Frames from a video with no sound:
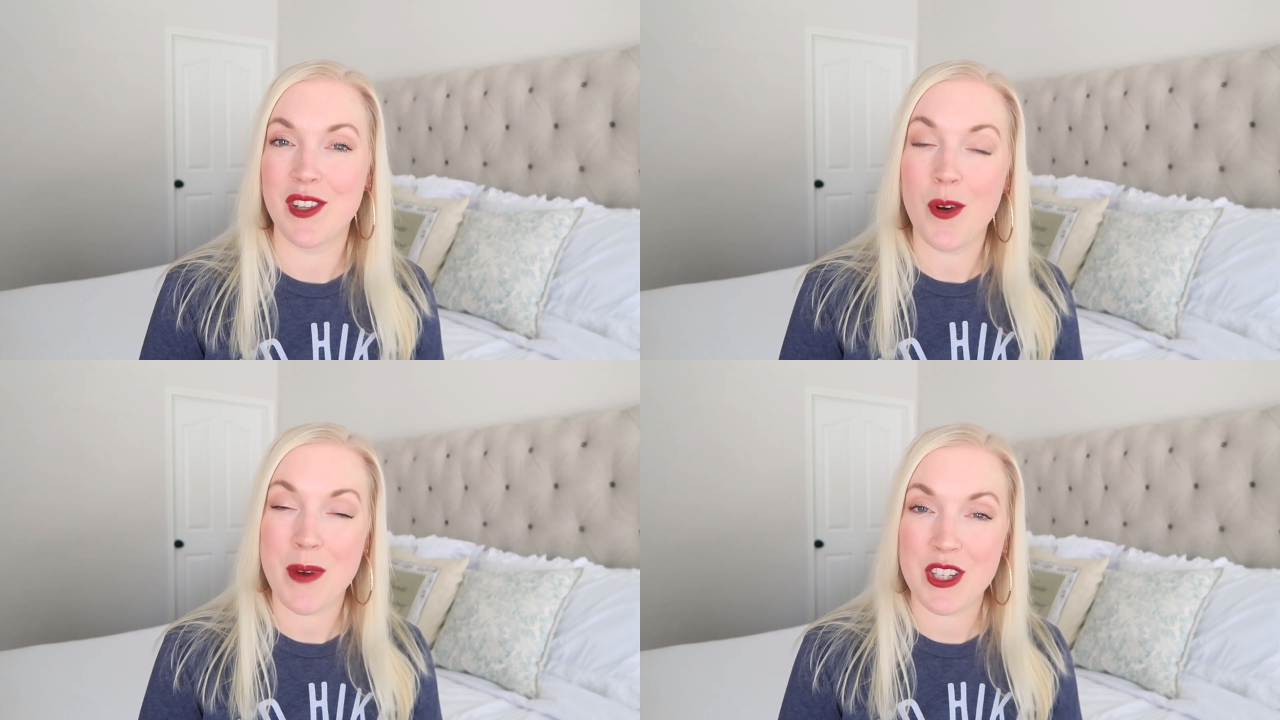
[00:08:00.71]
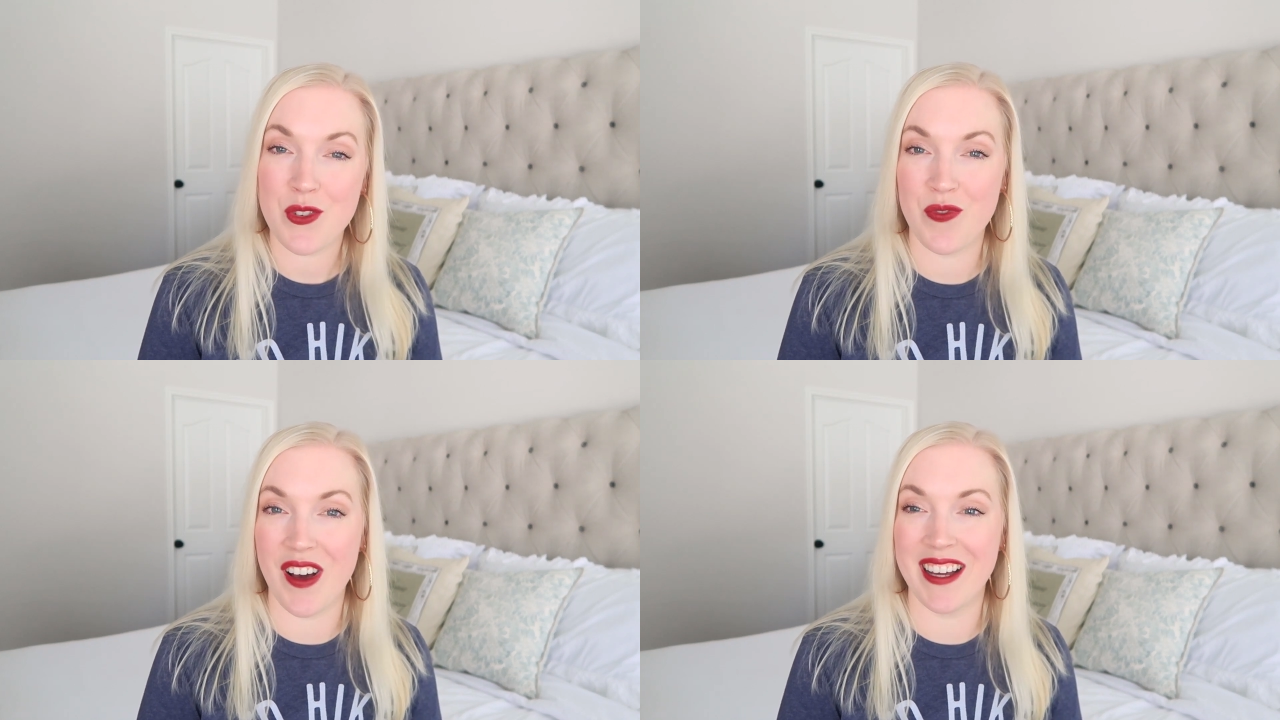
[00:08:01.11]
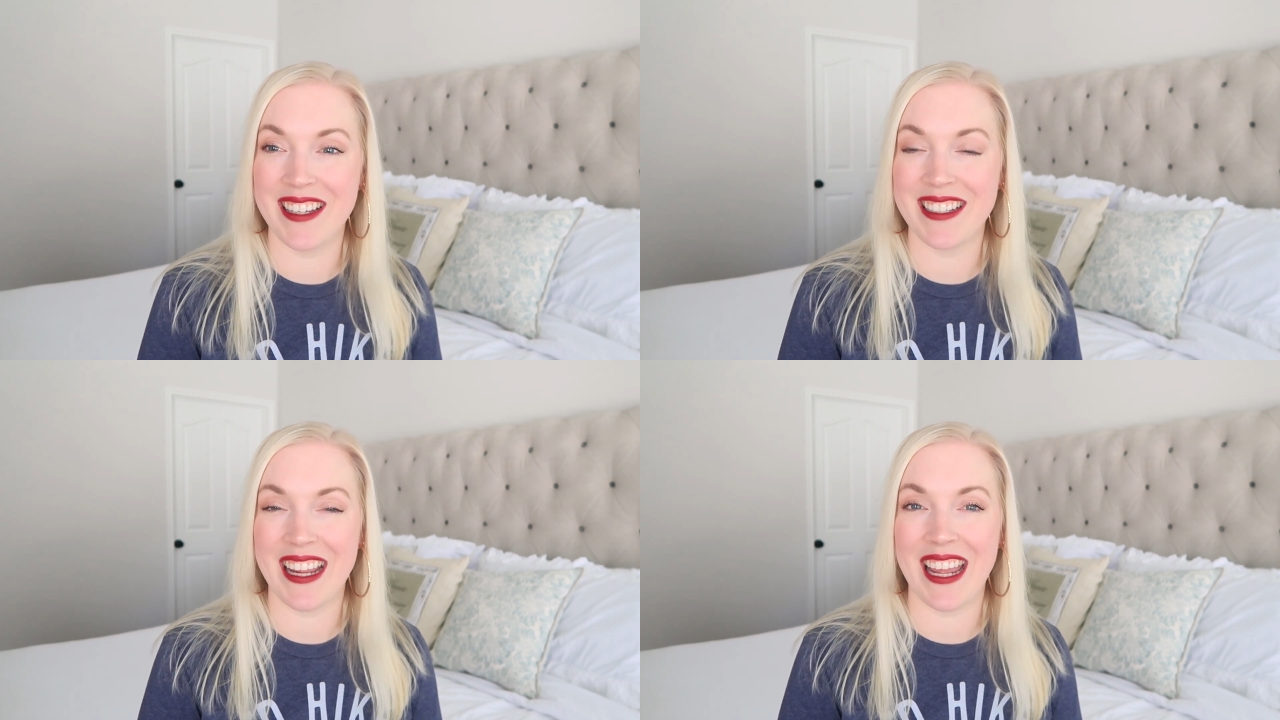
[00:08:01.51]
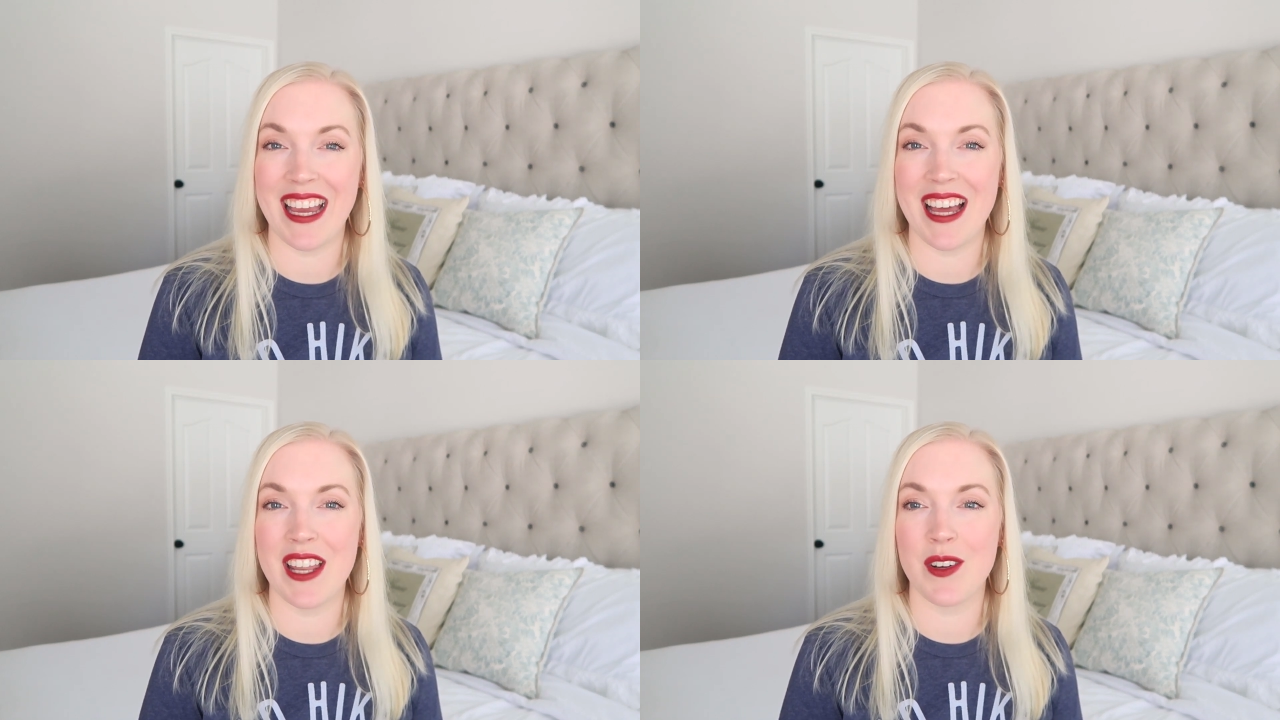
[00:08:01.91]
so much fun,
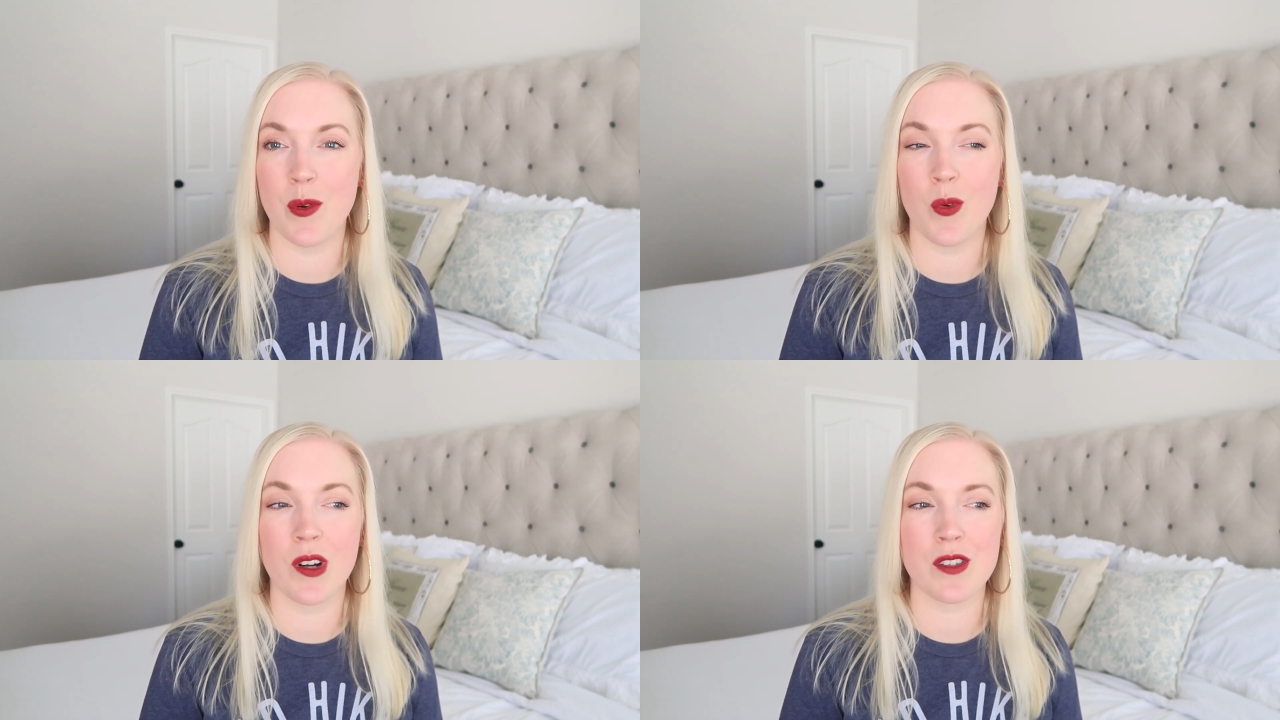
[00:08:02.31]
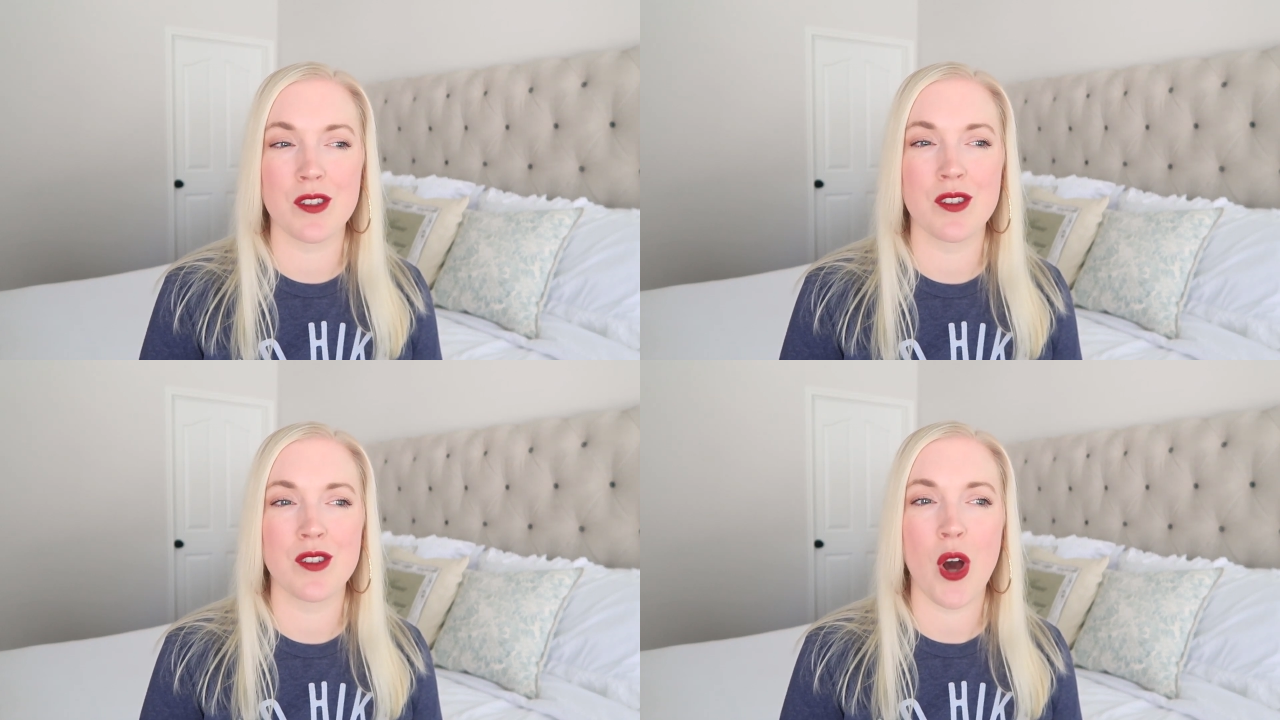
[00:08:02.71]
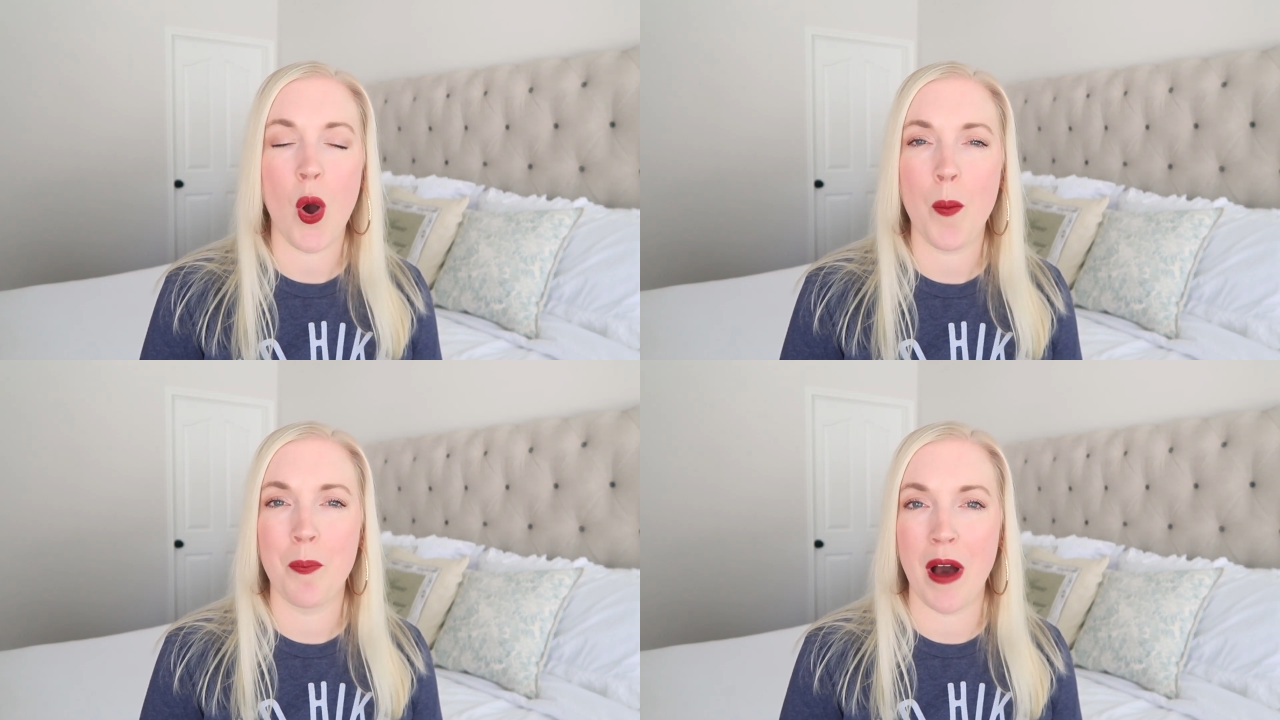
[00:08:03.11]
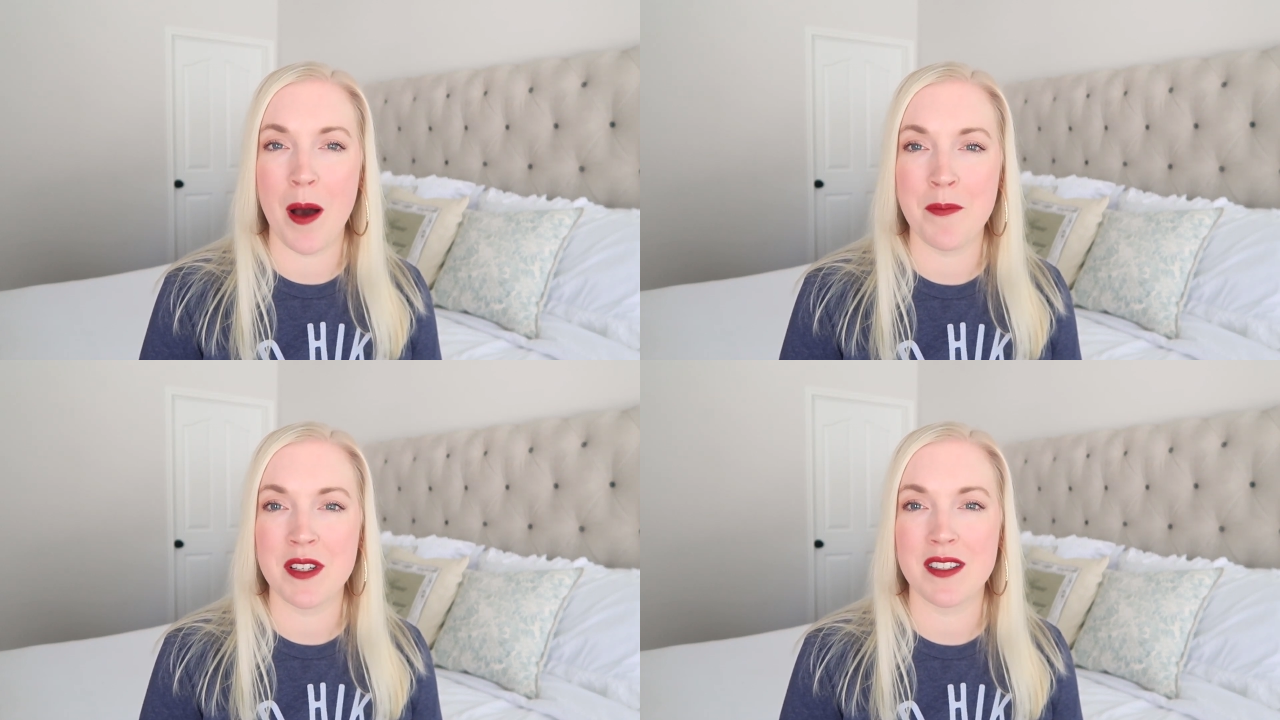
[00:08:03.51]
and we're so
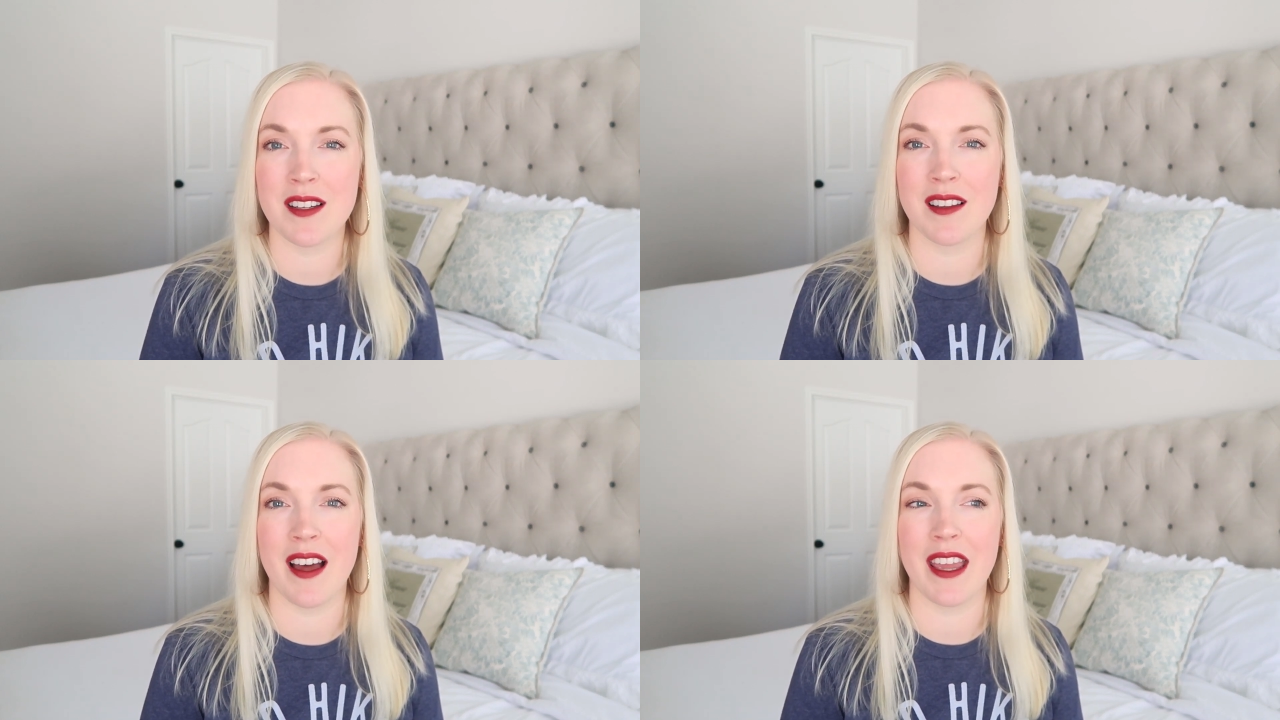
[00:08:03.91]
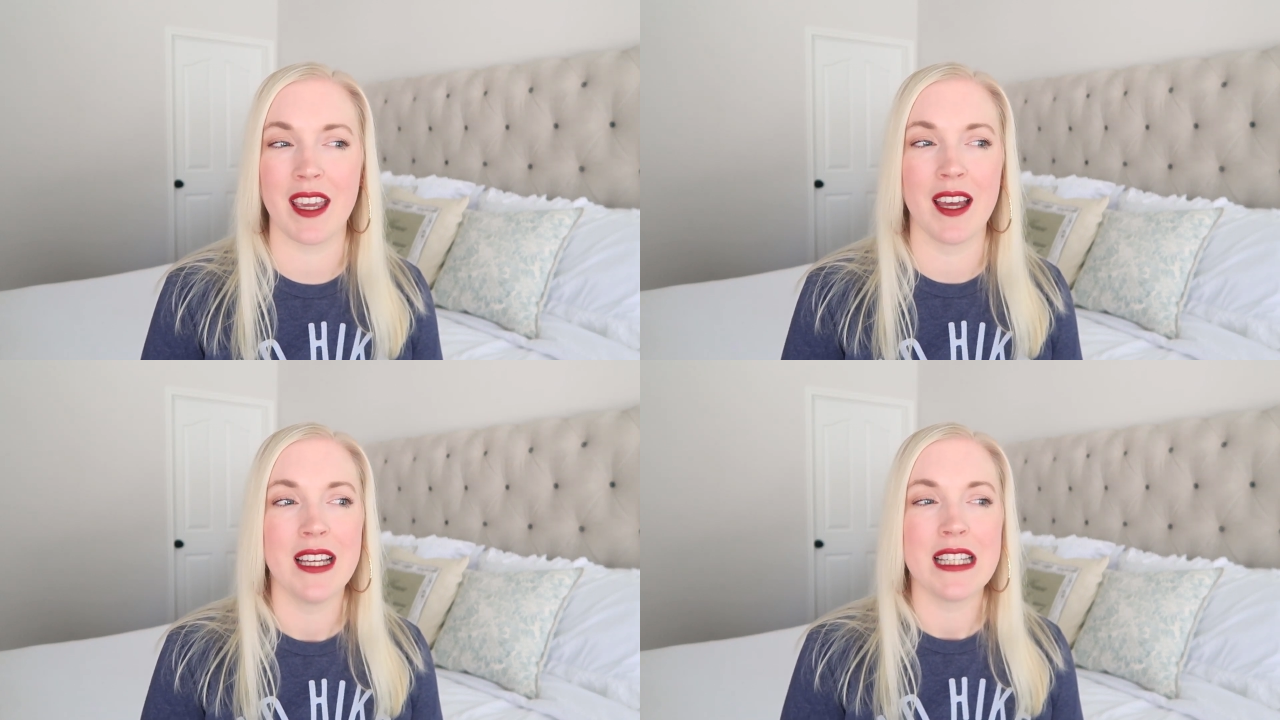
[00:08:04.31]
pumped to like